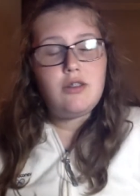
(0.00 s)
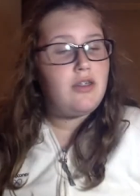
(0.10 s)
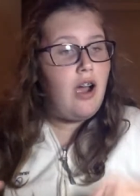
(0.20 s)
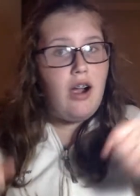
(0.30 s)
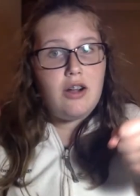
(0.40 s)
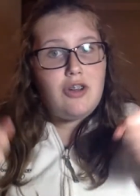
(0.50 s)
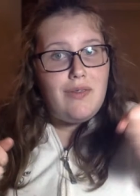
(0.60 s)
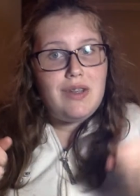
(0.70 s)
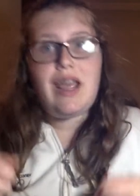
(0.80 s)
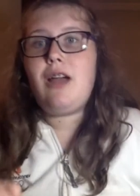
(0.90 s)
car
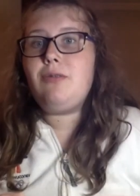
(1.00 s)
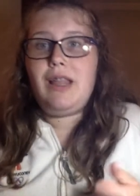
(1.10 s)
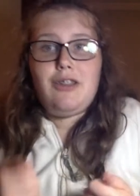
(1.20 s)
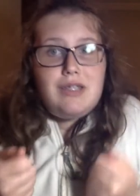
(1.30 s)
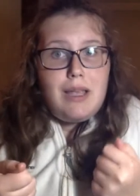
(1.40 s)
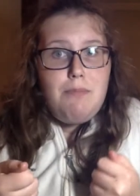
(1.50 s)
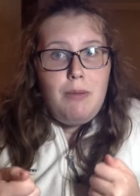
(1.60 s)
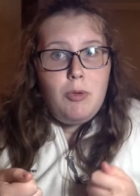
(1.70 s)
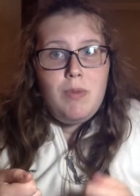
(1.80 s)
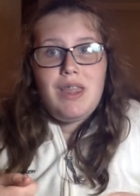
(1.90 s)
driving down that looks like
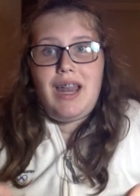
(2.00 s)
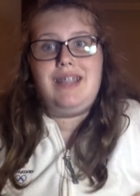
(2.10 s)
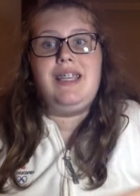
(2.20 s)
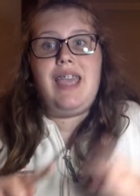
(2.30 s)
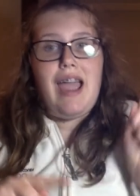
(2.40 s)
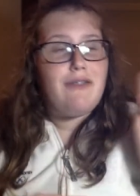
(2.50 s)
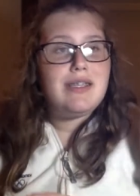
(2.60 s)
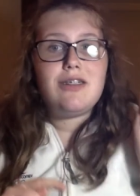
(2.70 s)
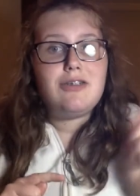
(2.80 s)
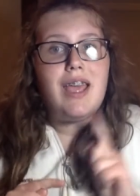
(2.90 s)
Bumblebee that I see every
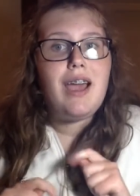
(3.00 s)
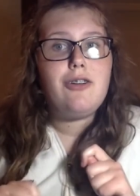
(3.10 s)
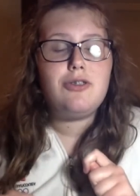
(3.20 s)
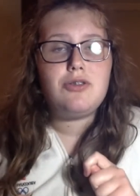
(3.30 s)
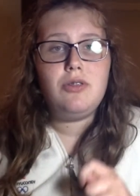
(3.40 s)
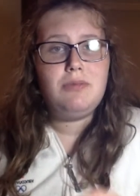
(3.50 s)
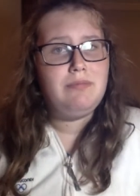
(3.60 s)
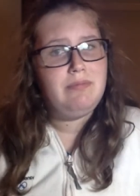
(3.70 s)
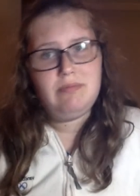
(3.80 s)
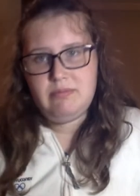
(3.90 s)
single day I go to school,
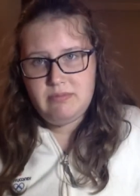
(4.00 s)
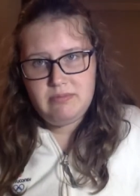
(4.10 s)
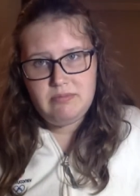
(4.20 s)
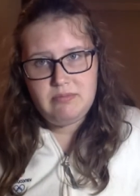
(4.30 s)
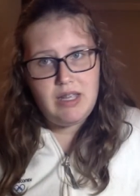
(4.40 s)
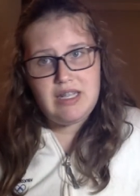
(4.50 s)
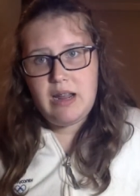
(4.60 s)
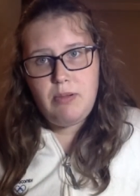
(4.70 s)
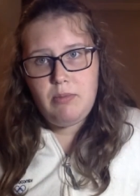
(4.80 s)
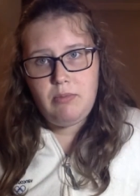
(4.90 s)
it's
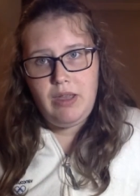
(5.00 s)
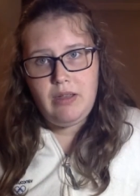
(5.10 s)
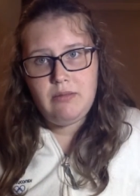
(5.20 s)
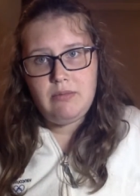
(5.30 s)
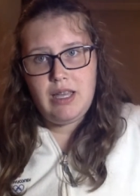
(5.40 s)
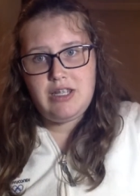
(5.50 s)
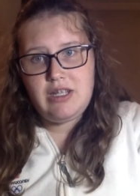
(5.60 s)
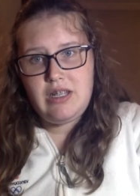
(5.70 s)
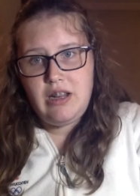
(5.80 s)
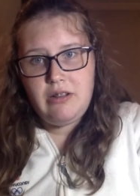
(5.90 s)
not Bumblebee. It's
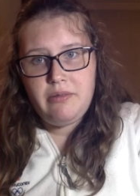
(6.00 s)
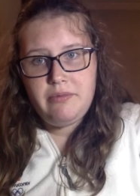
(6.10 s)
just, some